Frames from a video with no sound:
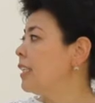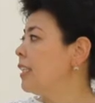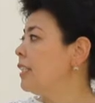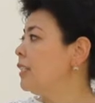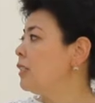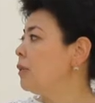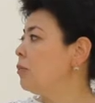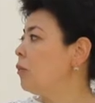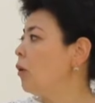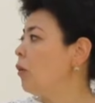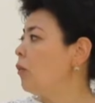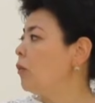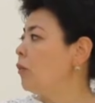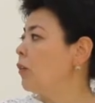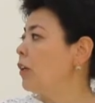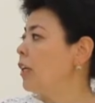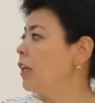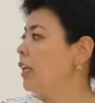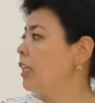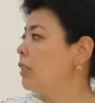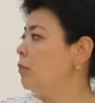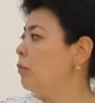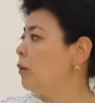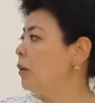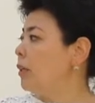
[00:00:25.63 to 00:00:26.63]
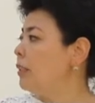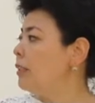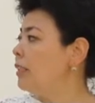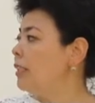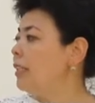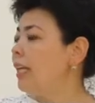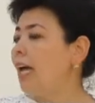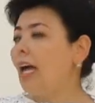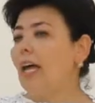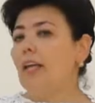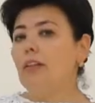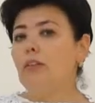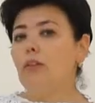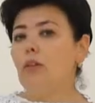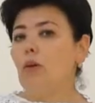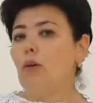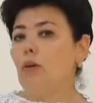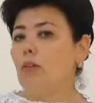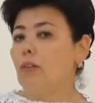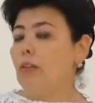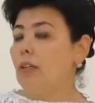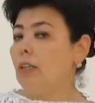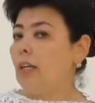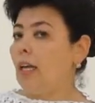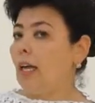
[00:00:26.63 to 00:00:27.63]
Kingdom of Great Britain and
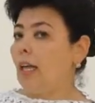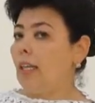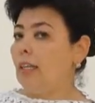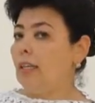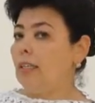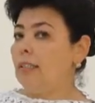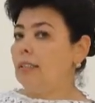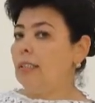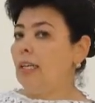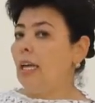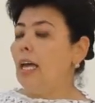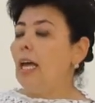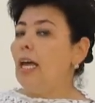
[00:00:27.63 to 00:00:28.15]
Northern Ireland.